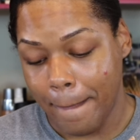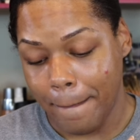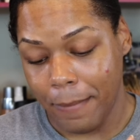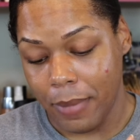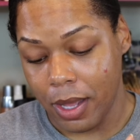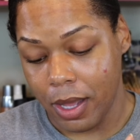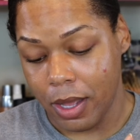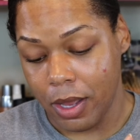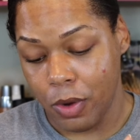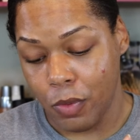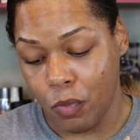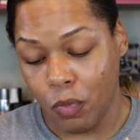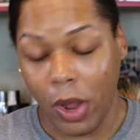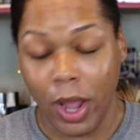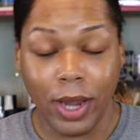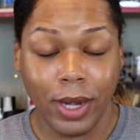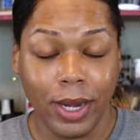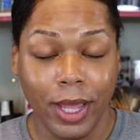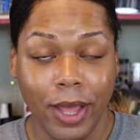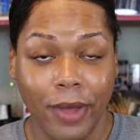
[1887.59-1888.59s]
But
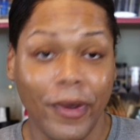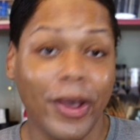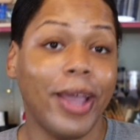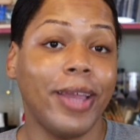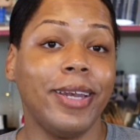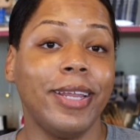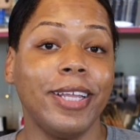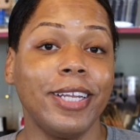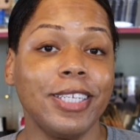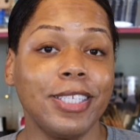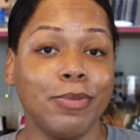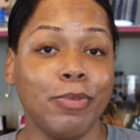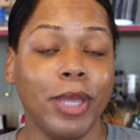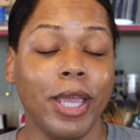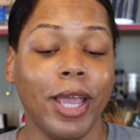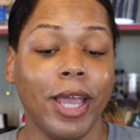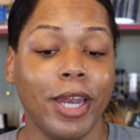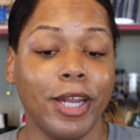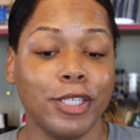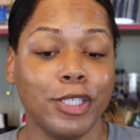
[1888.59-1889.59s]
right now I needed to
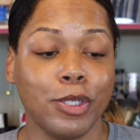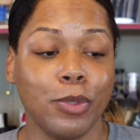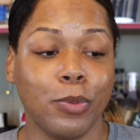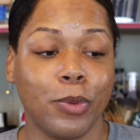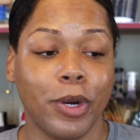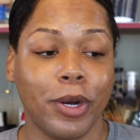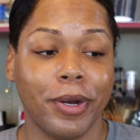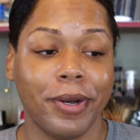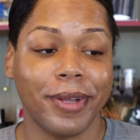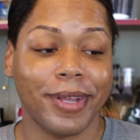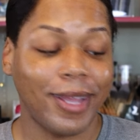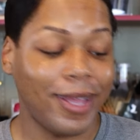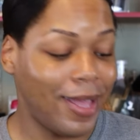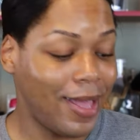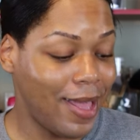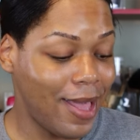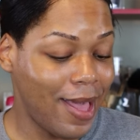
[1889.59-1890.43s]
be headed to work.